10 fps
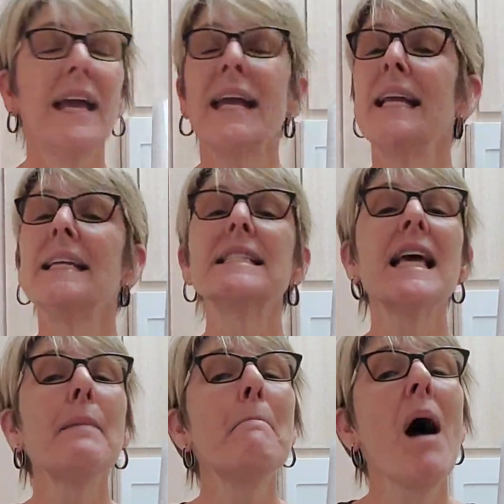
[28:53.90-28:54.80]
It is
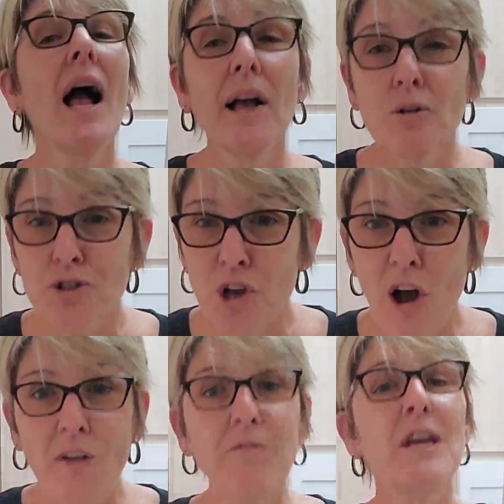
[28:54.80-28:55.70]
a mild
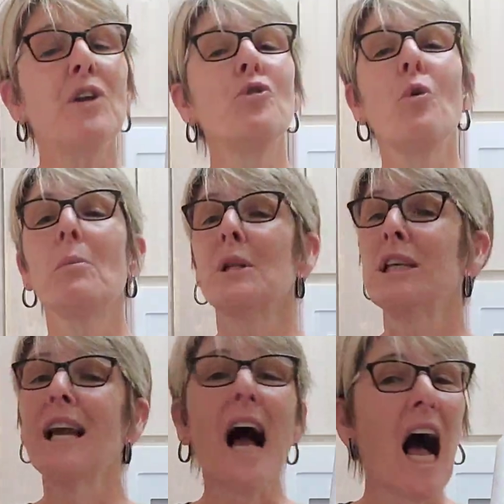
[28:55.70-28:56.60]
coffee, and
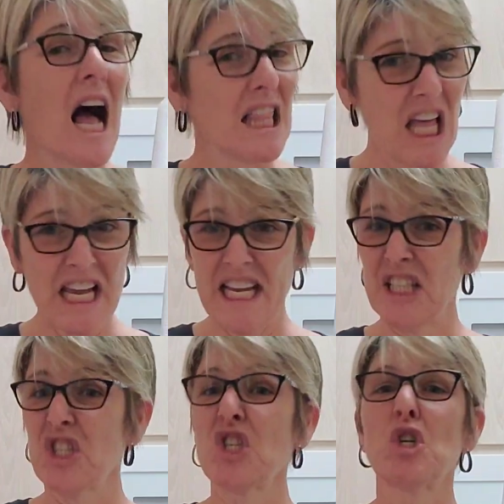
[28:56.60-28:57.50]
normally I like
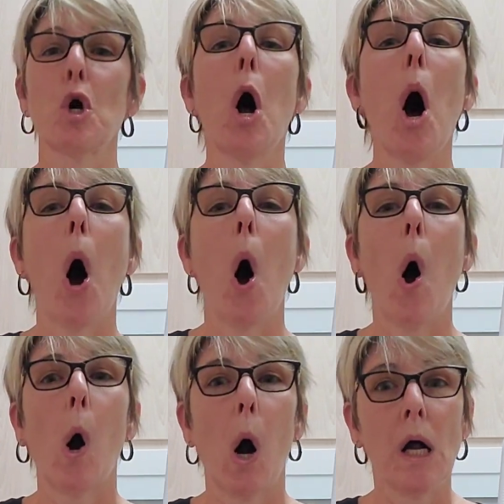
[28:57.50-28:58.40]
it
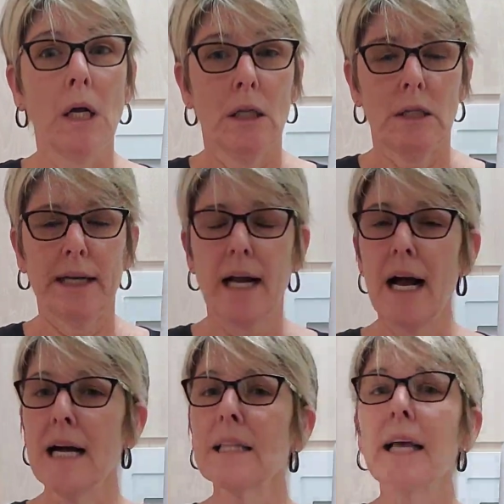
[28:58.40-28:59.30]
strong. Like
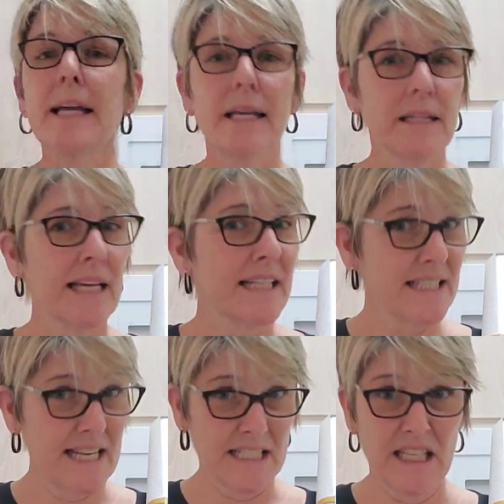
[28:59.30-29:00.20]
I like it
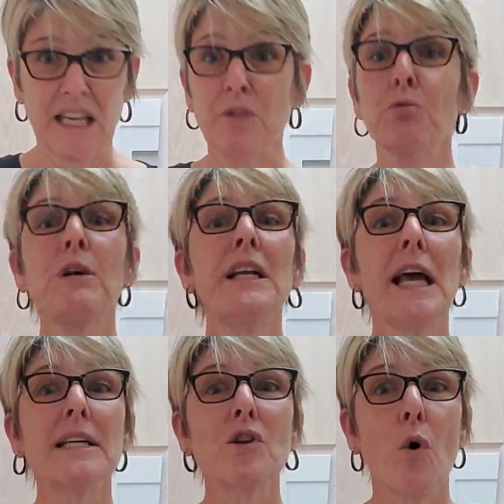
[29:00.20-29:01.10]
tastes like 3
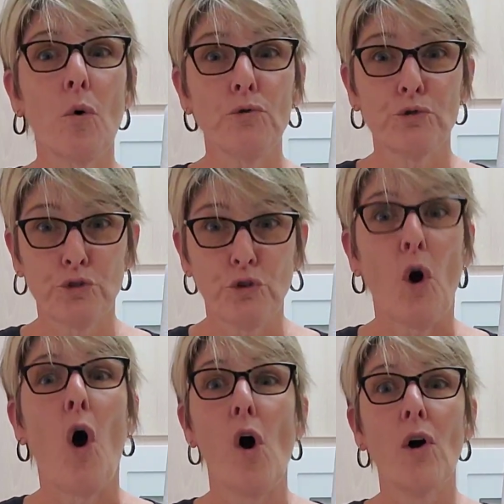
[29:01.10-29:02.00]
days old,
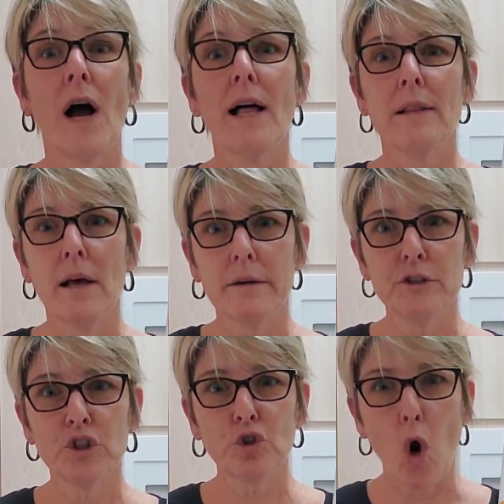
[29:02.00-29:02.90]
strong. I love
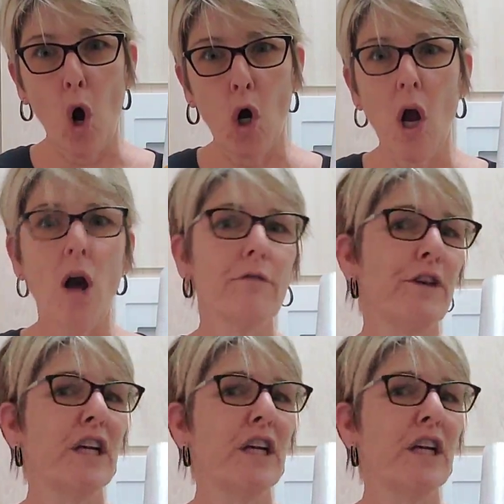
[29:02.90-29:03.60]
strong coffee,